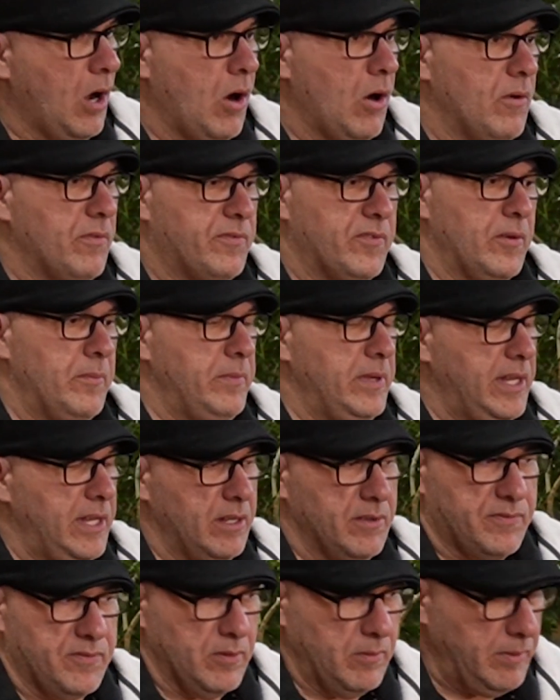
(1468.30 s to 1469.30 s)
Oh, for
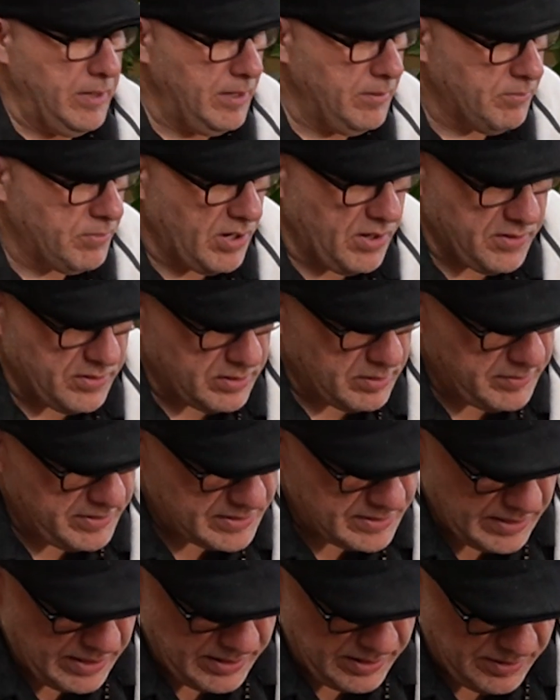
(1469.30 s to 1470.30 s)
me, brother, let me
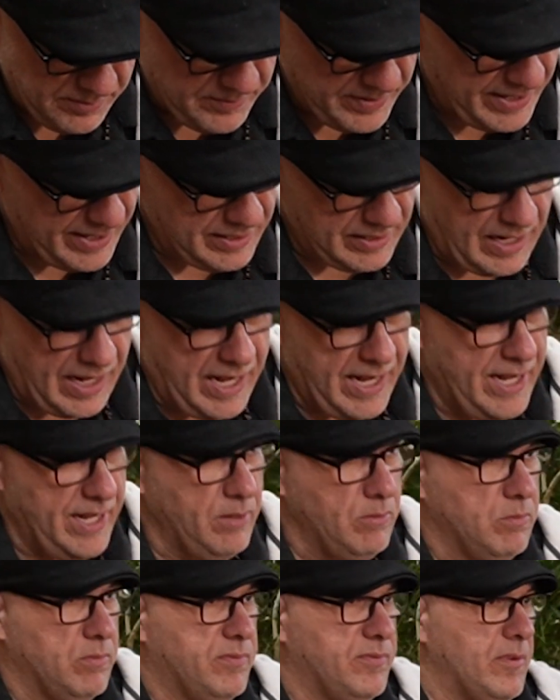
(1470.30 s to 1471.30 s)
tell you,
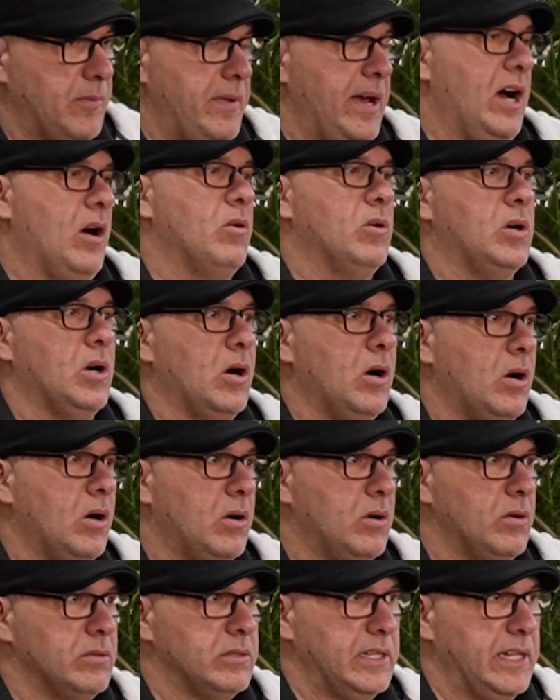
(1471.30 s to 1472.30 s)
man, from
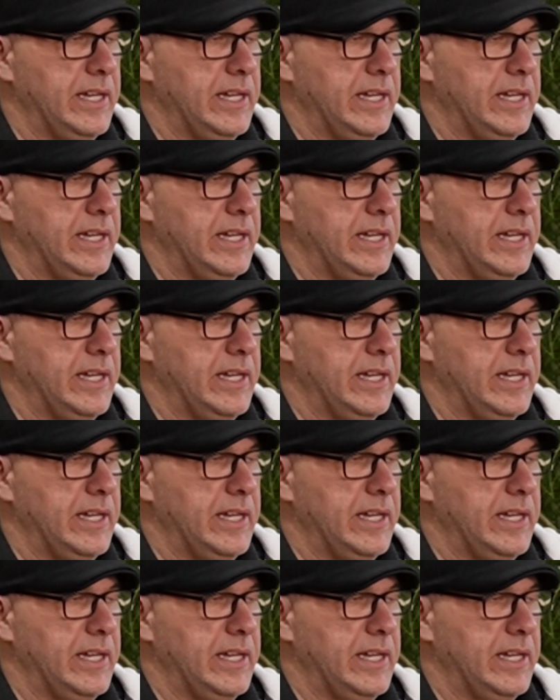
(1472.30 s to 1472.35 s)
alcohol,